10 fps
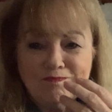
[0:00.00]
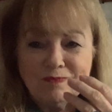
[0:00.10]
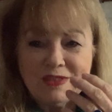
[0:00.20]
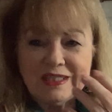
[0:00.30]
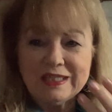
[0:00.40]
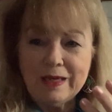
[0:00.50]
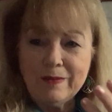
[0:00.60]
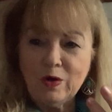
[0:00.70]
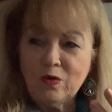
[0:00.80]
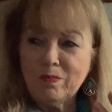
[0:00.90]

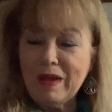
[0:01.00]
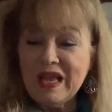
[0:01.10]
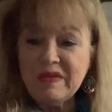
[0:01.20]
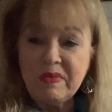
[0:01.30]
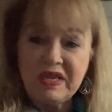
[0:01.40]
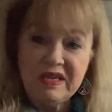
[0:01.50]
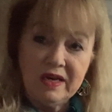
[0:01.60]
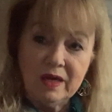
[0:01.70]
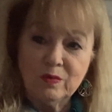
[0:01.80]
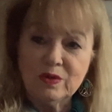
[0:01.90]
similar maybe
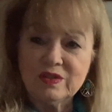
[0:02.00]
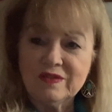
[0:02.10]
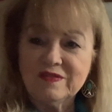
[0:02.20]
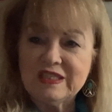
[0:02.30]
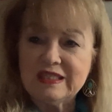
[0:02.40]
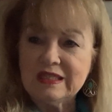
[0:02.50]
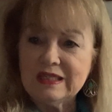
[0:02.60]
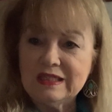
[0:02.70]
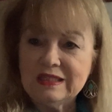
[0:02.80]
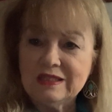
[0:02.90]
numbers of
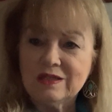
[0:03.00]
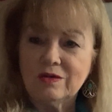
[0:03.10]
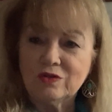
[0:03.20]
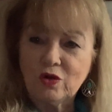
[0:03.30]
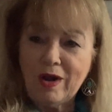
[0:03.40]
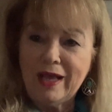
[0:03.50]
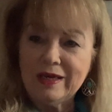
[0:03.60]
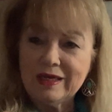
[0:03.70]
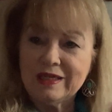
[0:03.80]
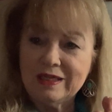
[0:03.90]
scenes or trying
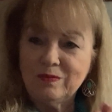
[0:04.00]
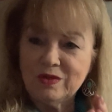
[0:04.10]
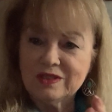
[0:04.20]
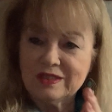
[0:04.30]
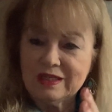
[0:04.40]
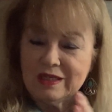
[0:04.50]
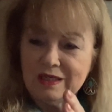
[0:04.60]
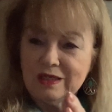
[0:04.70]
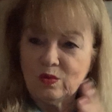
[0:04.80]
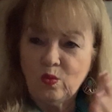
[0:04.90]
to keep this
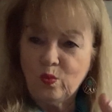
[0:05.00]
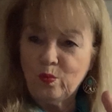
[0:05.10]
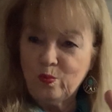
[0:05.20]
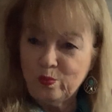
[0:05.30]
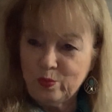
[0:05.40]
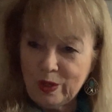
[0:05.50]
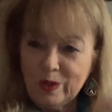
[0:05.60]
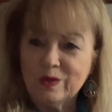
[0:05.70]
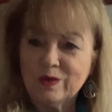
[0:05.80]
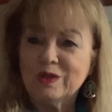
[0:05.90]
thing
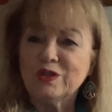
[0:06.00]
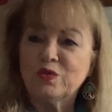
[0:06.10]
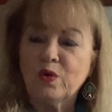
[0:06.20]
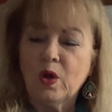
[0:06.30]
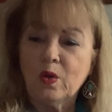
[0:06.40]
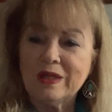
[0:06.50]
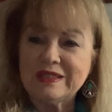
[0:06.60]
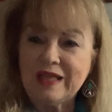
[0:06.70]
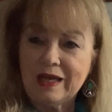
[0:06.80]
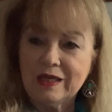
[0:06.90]
under control
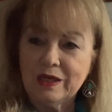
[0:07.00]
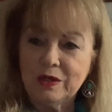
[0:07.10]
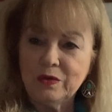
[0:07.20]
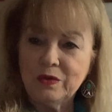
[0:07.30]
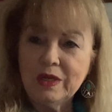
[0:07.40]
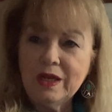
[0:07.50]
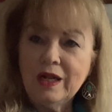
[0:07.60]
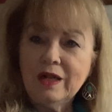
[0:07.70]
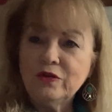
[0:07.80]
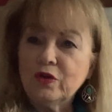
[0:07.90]
as I go,
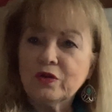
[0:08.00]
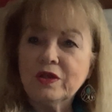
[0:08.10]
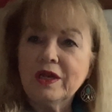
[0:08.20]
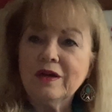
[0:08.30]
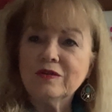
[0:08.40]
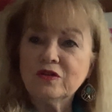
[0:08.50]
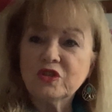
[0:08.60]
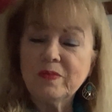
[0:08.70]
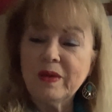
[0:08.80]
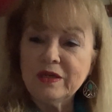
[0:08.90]
your
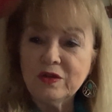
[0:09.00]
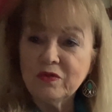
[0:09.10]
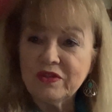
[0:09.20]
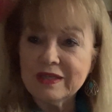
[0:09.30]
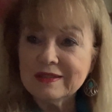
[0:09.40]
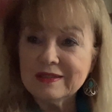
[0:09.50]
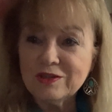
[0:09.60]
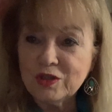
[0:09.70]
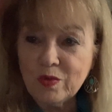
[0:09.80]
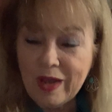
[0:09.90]
characters may do things
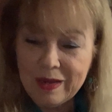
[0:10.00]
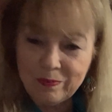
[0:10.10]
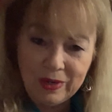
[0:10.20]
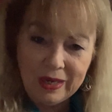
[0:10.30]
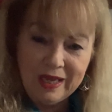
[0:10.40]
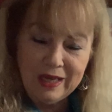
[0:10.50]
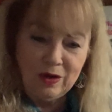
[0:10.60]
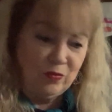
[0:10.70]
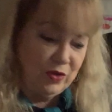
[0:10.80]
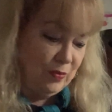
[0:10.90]
that you hadn't planned
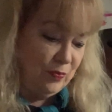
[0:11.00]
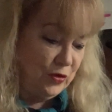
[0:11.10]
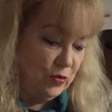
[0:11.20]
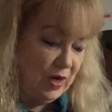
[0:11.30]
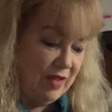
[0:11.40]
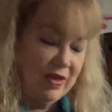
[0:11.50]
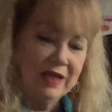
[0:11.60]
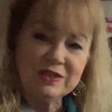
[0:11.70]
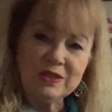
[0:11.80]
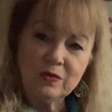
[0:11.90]
on them doing, and
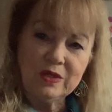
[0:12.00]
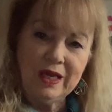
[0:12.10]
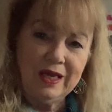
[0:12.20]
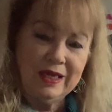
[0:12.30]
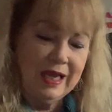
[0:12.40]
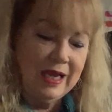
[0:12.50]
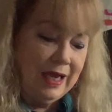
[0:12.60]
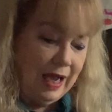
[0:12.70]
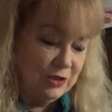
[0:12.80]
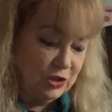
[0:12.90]
that's okay.
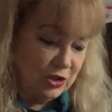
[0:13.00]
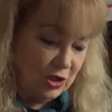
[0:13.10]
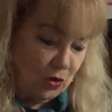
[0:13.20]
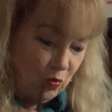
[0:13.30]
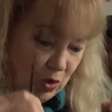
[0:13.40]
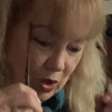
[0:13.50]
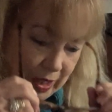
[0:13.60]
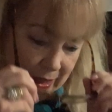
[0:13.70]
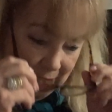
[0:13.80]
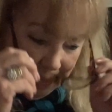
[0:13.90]
I just don't want